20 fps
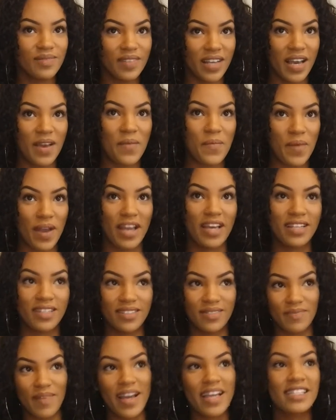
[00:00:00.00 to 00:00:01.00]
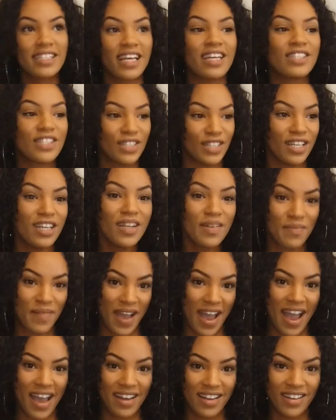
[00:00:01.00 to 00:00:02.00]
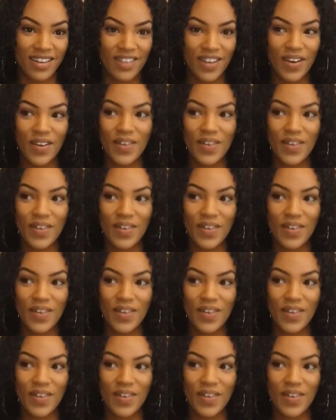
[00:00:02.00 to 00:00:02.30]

it makes us look bad, you know?